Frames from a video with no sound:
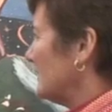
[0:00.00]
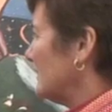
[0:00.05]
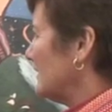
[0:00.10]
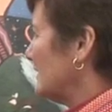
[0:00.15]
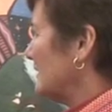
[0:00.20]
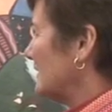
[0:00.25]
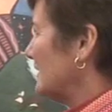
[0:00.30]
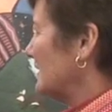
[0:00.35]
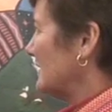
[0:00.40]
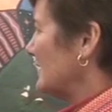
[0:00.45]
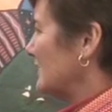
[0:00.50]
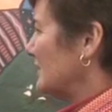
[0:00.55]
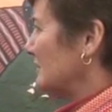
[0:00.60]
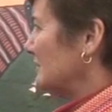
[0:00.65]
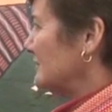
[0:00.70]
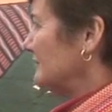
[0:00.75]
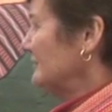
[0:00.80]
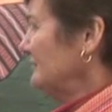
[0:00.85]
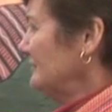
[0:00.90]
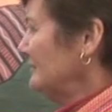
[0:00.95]
So is it worth
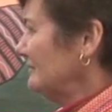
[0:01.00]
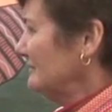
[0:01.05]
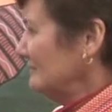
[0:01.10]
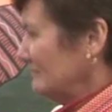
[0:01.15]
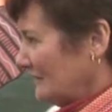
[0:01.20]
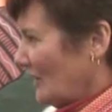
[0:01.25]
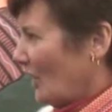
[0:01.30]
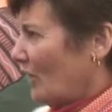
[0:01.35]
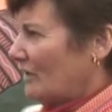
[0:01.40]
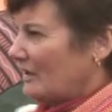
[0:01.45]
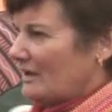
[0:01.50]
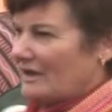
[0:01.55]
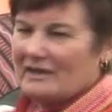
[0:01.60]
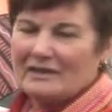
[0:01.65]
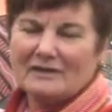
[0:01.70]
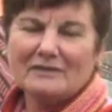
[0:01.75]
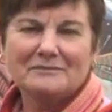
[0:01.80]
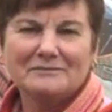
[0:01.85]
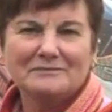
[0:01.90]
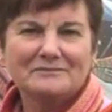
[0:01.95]
the trip? Oh yeah.
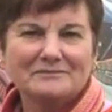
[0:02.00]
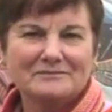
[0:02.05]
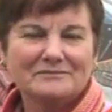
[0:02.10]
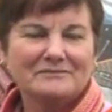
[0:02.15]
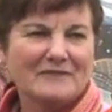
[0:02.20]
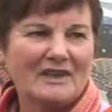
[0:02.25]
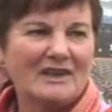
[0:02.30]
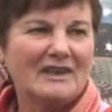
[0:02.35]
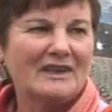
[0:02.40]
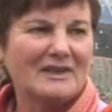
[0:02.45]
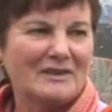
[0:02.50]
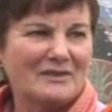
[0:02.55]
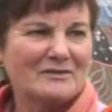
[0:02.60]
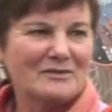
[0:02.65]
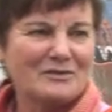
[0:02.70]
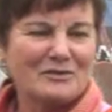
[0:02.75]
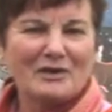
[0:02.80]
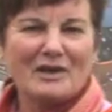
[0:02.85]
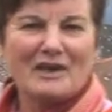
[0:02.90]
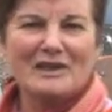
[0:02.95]
Oh, it's always yeah, worth the
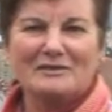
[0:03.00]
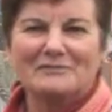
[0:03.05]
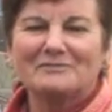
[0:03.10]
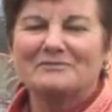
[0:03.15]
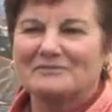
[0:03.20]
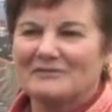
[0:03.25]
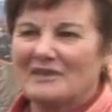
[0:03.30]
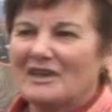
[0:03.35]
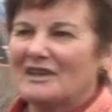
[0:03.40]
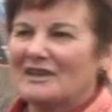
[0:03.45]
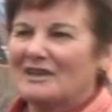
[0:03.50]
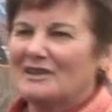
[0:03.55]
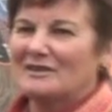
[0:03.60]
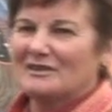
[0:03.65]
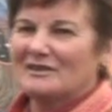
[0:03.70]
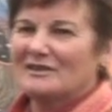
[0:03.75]
trip. Great. Yes, to see yeah.